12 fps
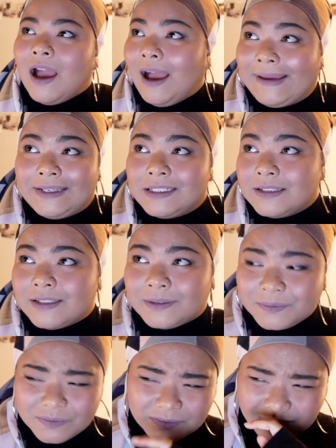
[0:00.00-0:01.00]
And
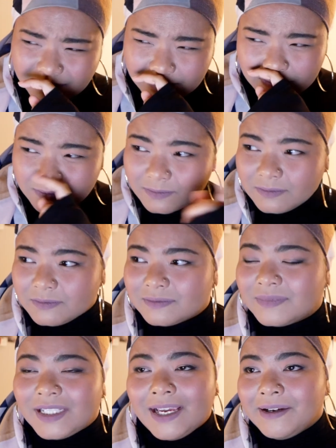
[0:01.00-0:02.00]

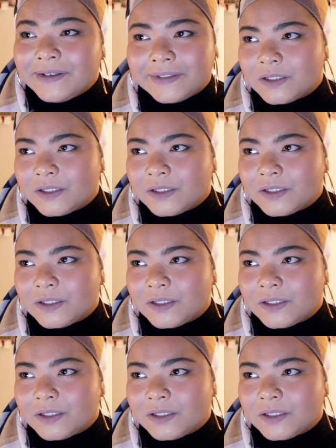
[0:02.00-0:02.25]
yeah,